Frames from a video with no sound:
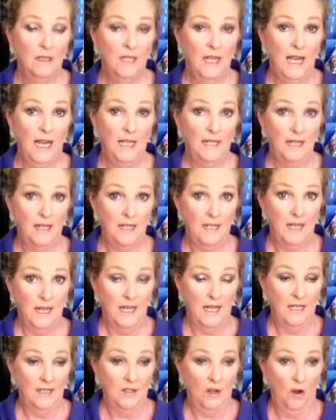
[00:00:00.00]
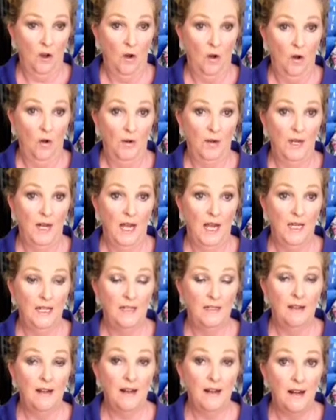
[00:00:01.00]
and it is on
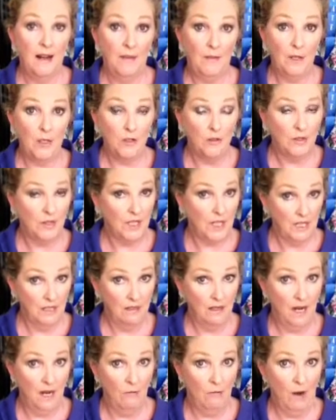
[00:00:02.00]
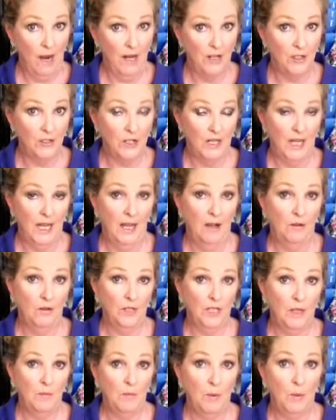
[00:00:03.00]
yet another new skincare range that
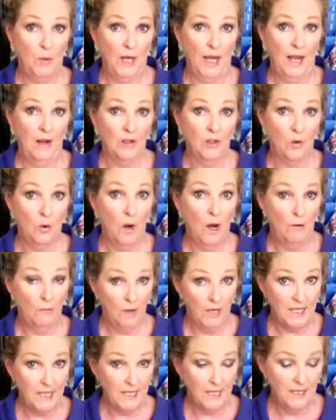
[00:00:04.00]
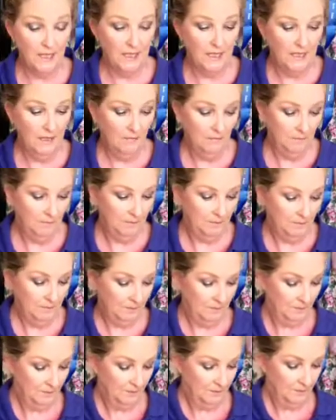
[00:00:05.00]
Aldi put out quite recently.
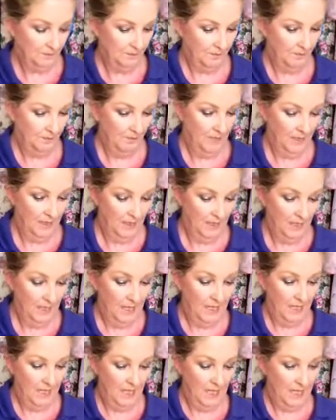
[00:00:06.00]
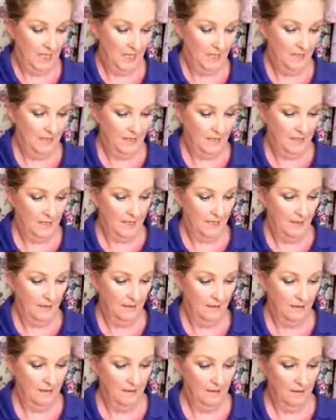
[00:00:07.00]
It is
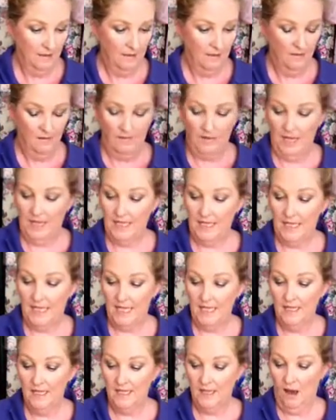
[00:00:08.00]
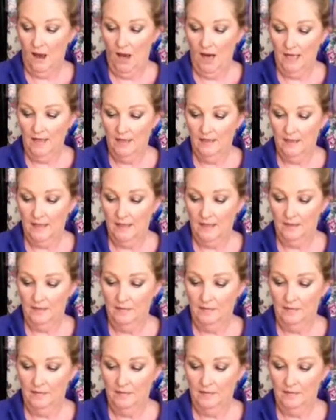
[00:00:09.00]
their Skin Science.